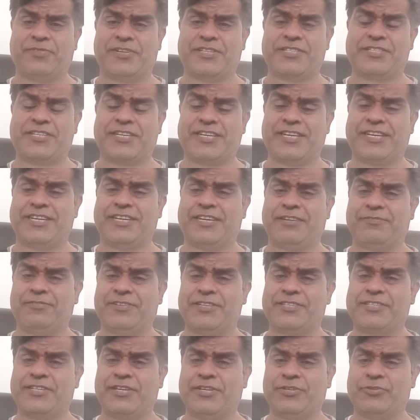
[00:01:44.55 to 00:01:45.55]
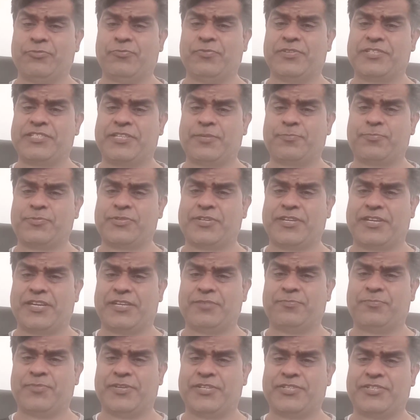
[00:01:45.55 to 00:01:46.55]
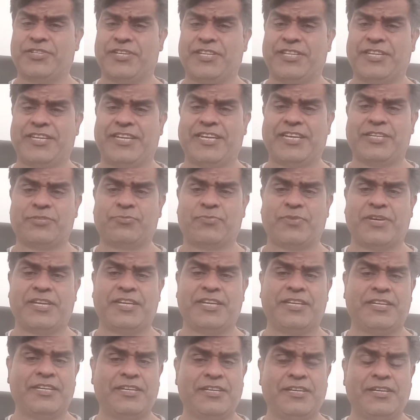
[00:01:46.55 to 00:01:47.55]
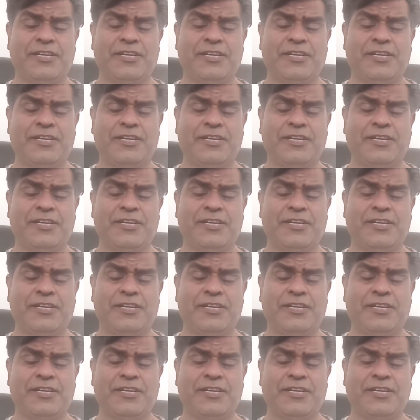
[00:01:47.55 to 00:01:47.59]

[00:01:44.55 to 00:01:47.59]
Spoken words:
once again, I will say you will subscribe my channel as well.